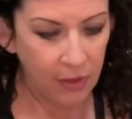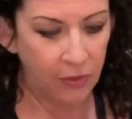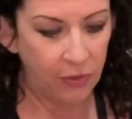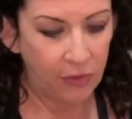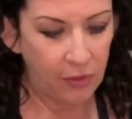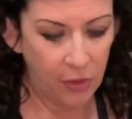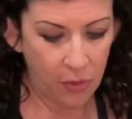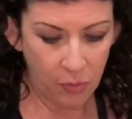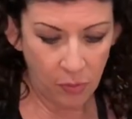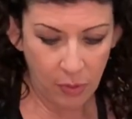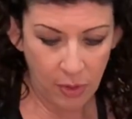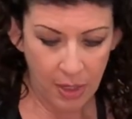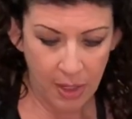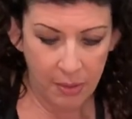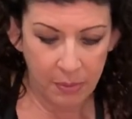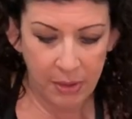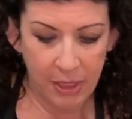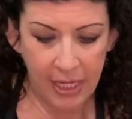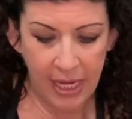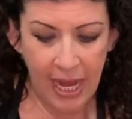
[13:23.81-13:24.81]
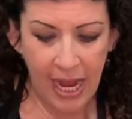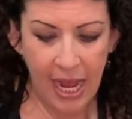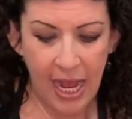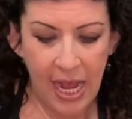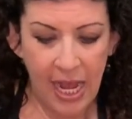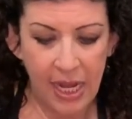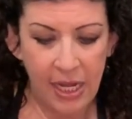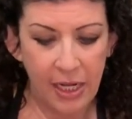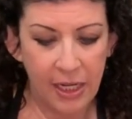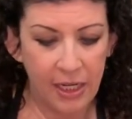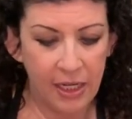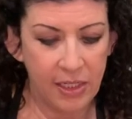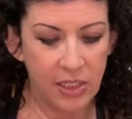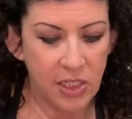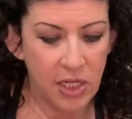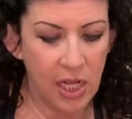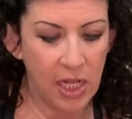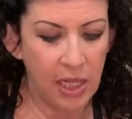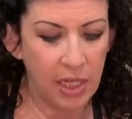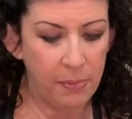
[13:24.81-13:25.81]
So I'm gonna add a
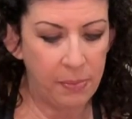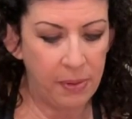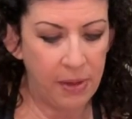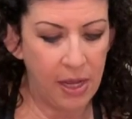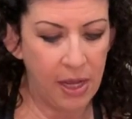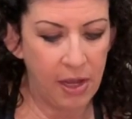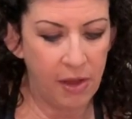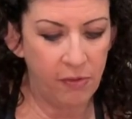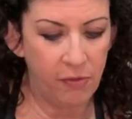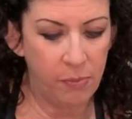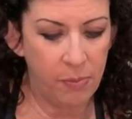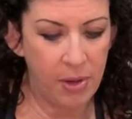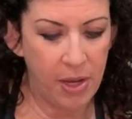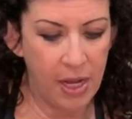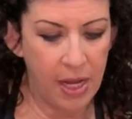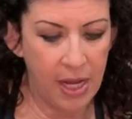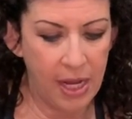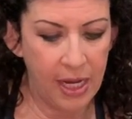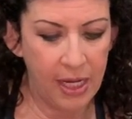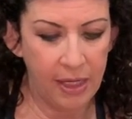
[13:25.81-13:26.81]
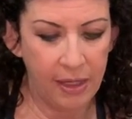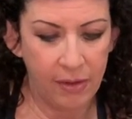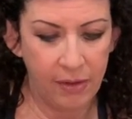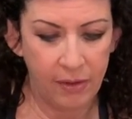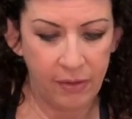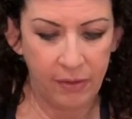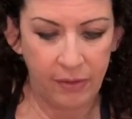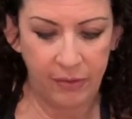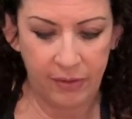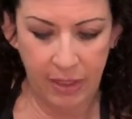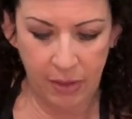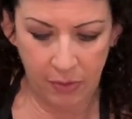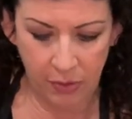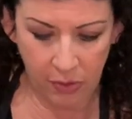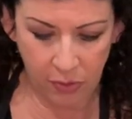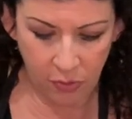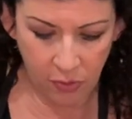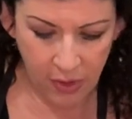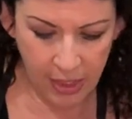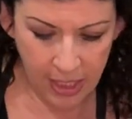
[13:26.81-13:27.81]
dollop of my sour
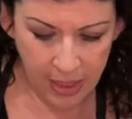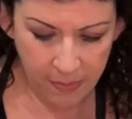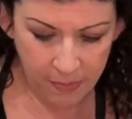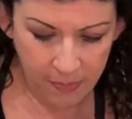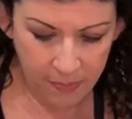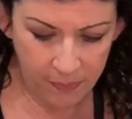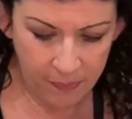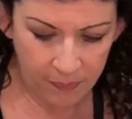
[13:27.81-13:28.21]
cream.